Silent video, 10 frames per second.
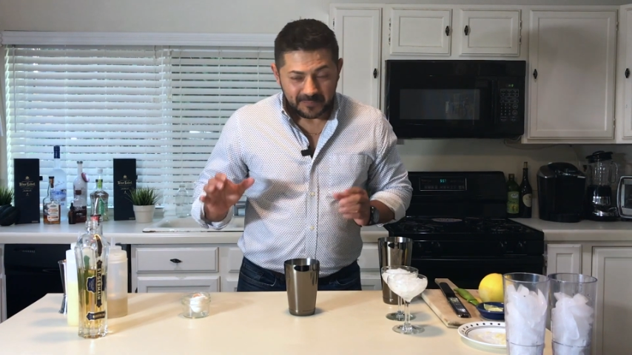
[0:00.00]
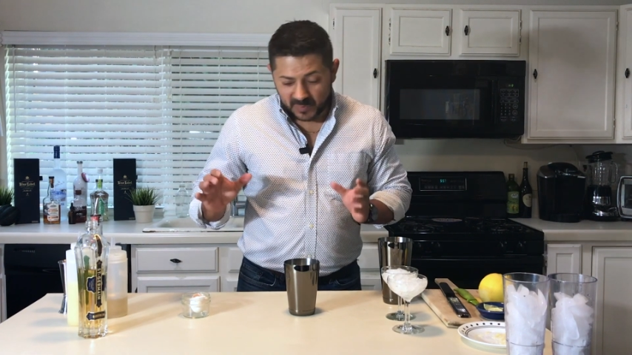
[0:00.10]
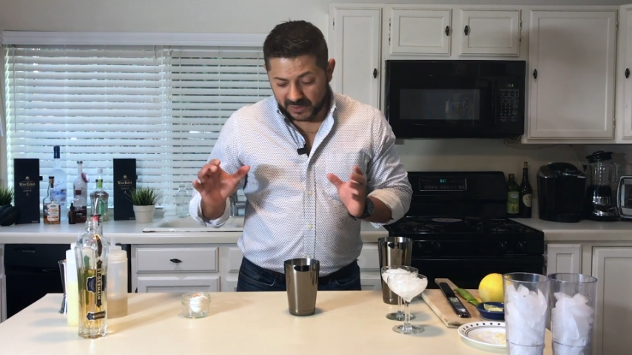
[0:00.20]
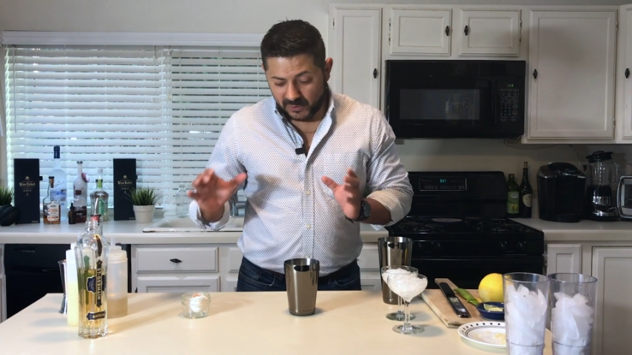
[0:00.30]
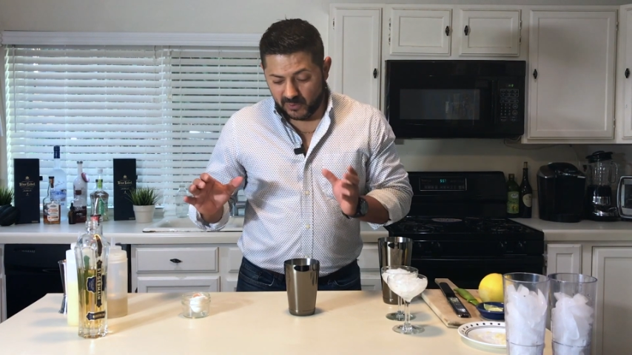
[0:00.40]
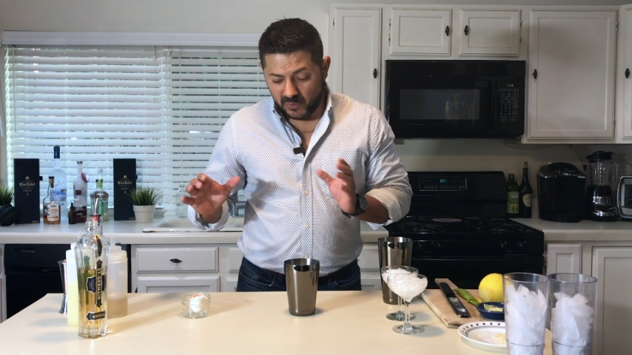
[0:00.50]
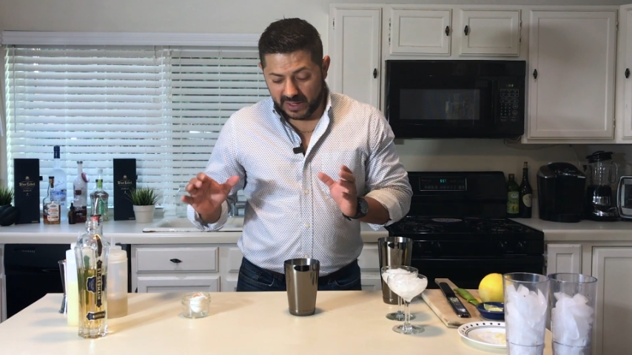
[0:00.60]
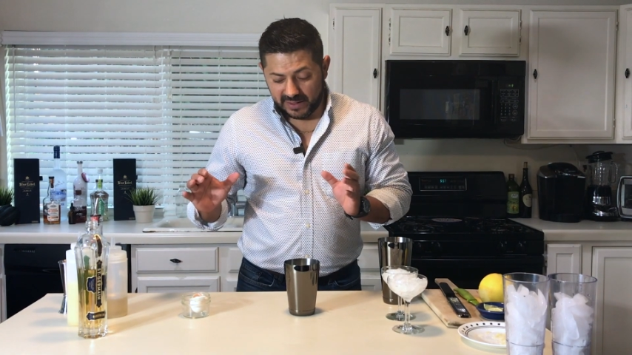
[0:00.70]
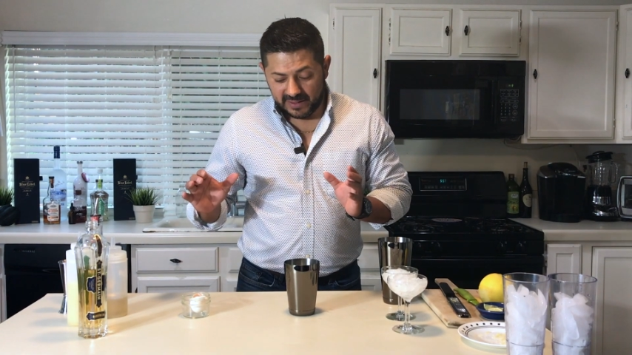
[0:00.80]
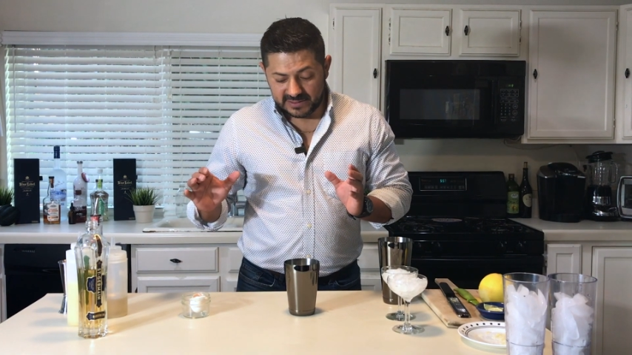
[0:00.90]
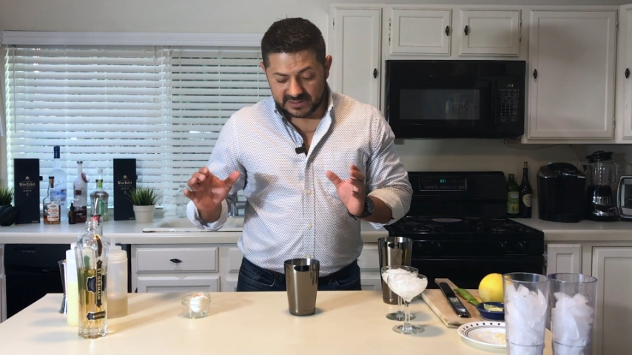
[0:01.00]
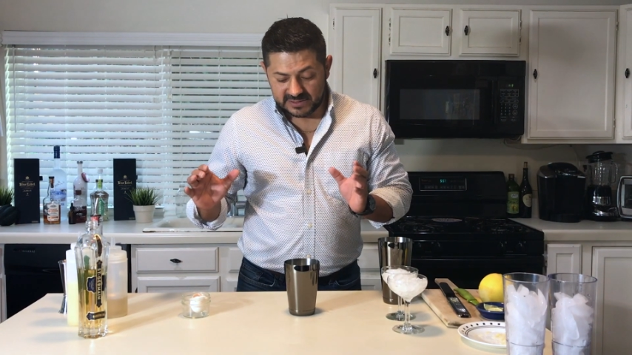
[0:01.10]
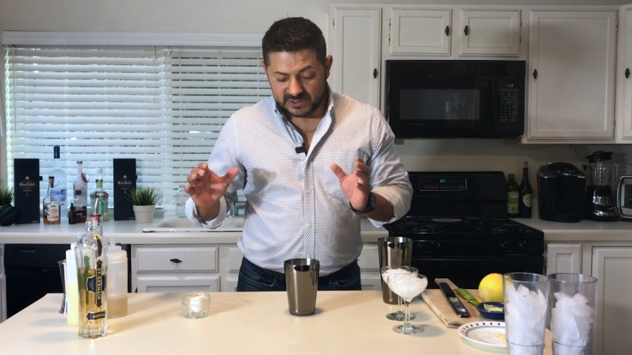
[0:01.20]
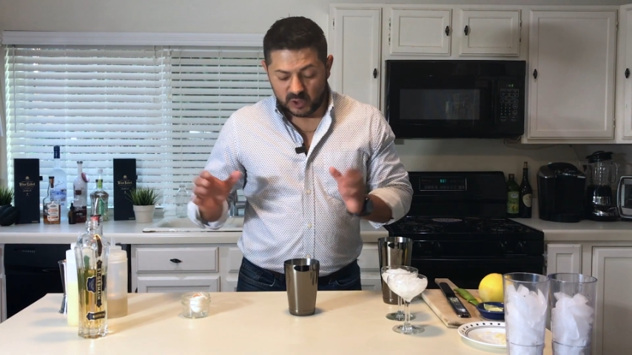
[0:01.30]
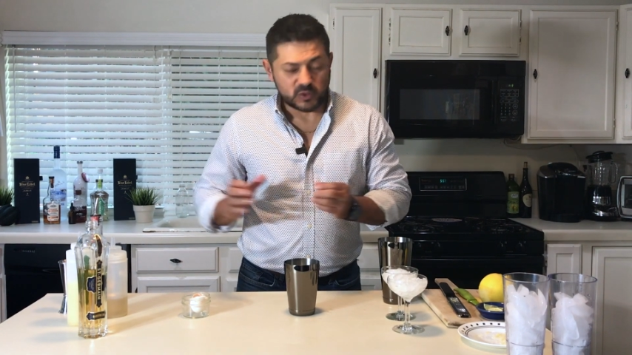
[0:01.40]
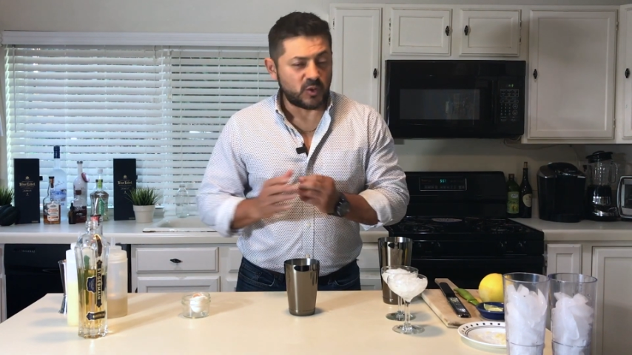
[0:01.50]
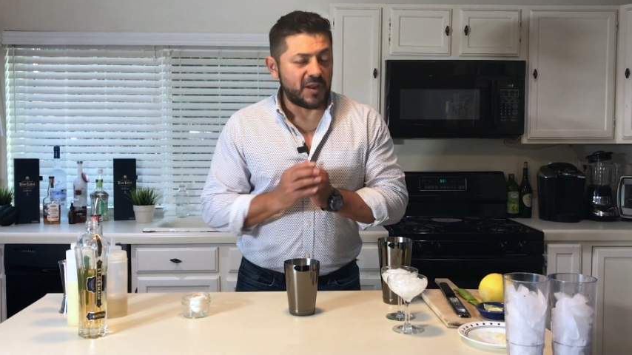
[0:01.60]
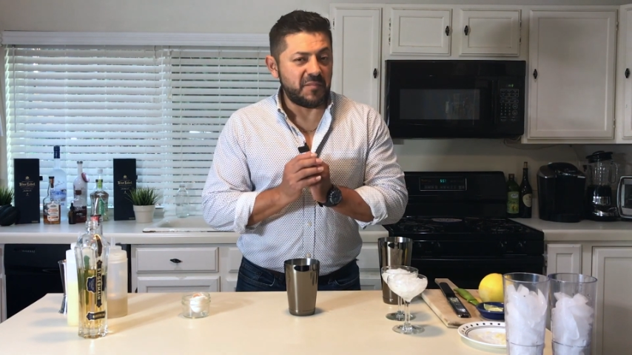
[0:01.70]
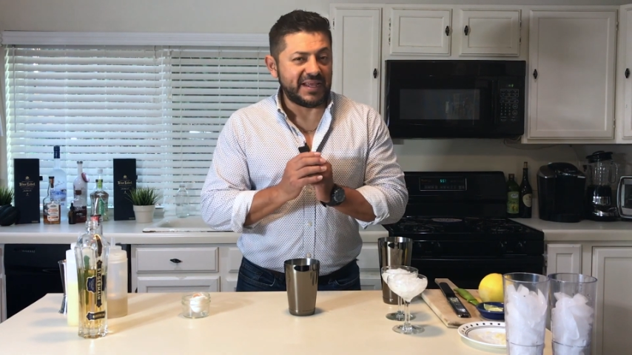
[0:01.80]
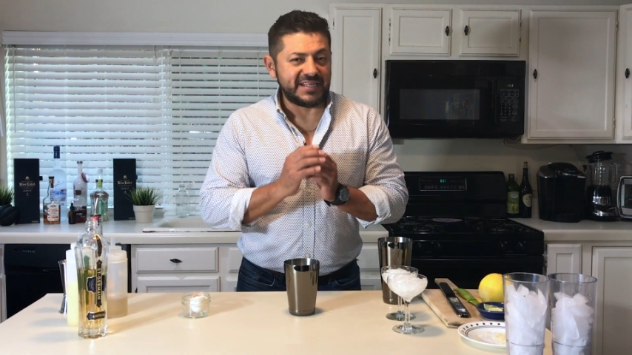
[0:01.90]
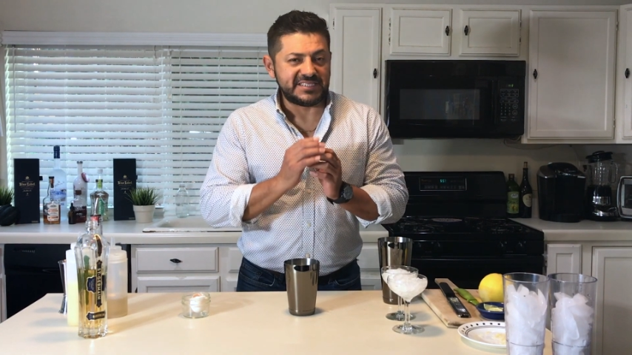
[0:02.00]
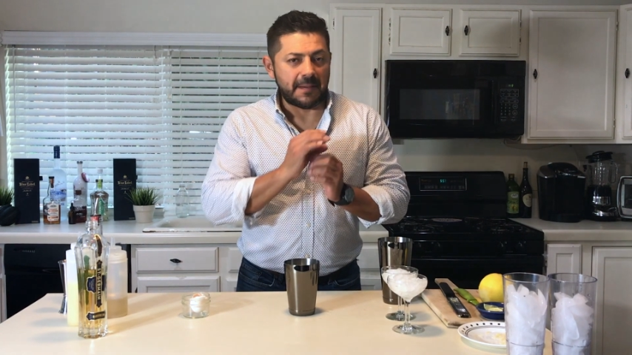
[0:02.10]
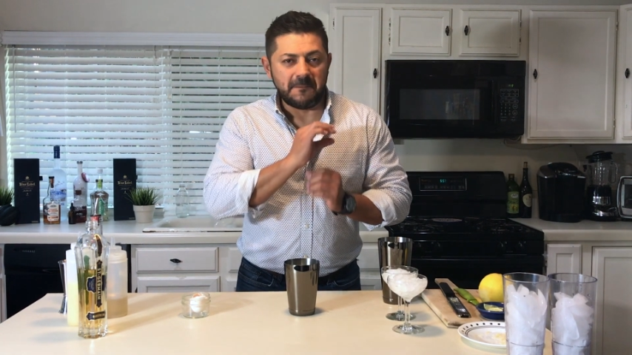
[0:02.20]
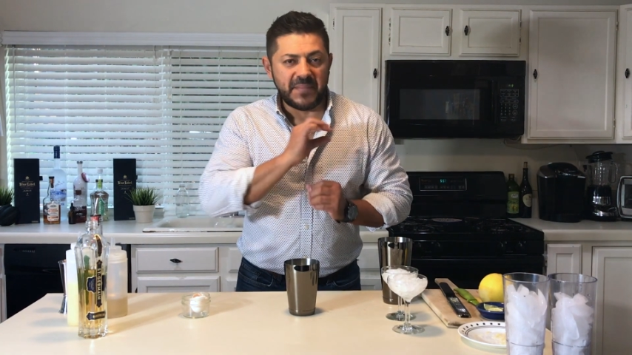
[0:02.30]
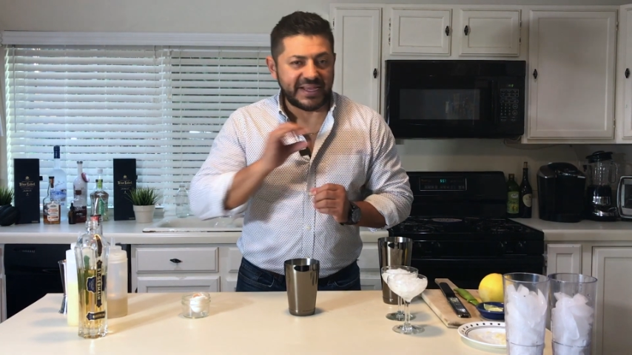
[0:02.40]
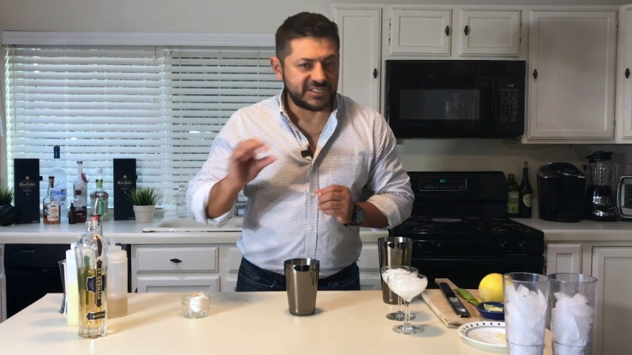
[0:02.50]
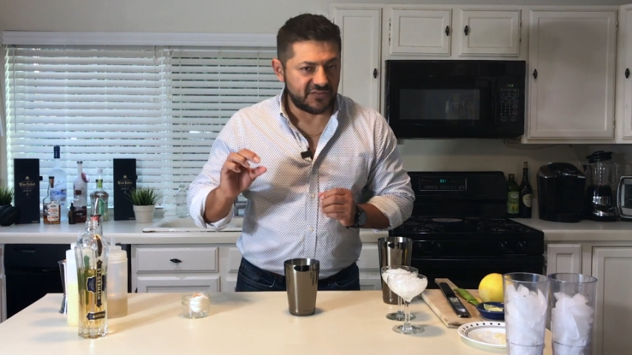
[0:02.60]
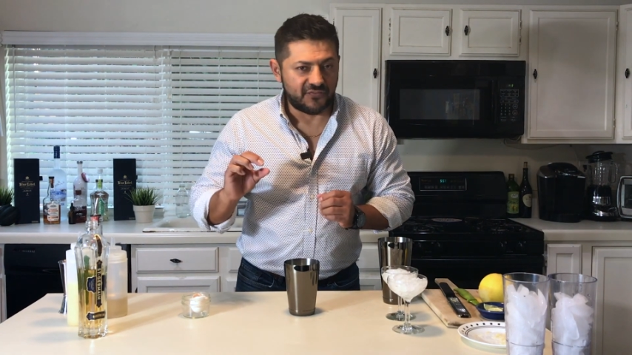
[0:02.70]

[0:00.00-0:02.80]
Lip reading: Is just gonna make this amazing